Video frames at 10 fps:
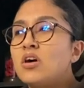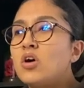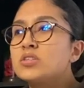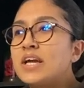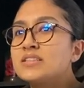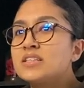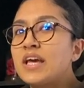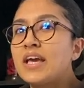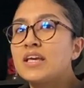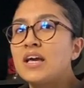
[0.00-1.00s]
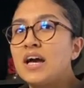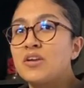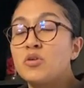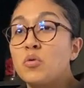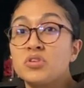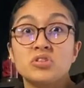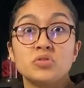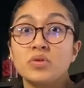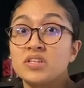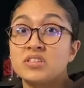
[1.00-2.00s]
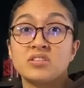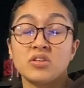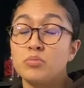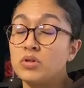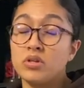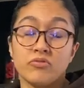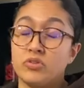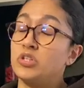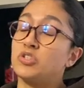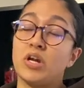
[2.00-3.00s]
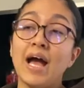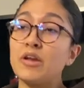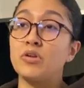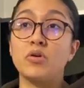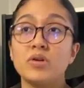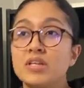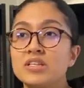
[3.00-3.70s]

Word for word: all day today. I don't know what they're doing. It sounds like they're building furniture. I don't know.